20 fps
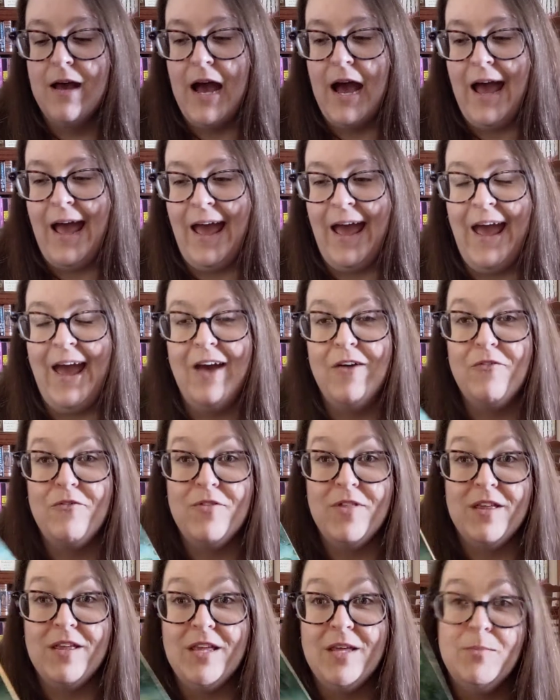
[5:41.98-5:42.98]
I have
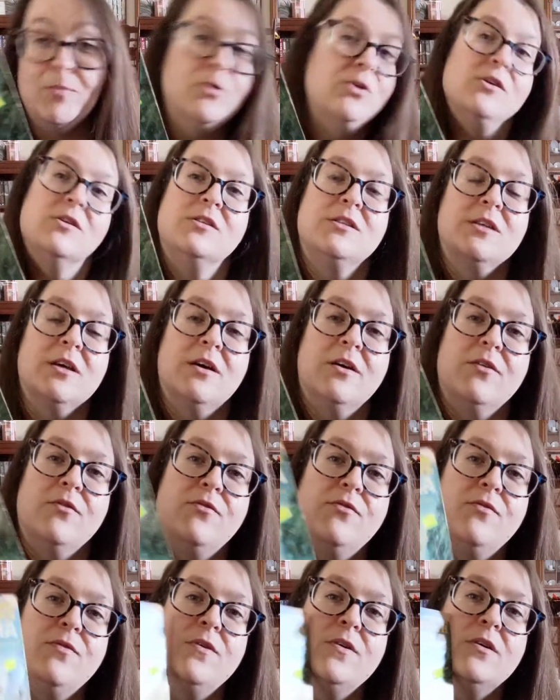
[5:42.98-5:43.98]
the ebooks
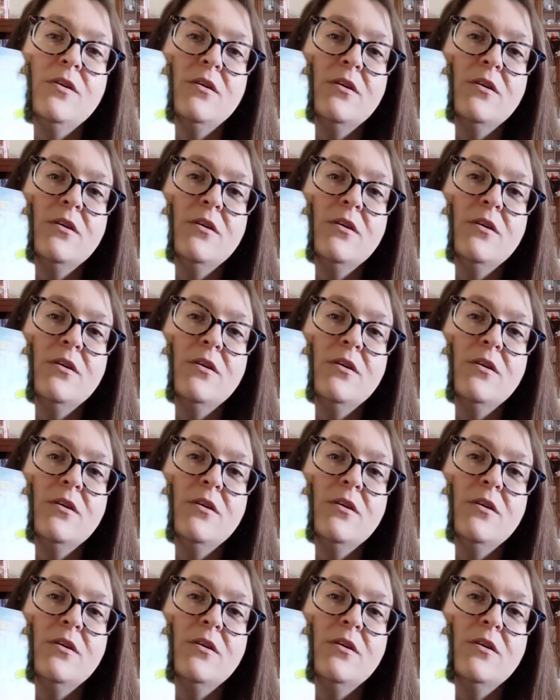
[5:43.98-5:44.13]
of,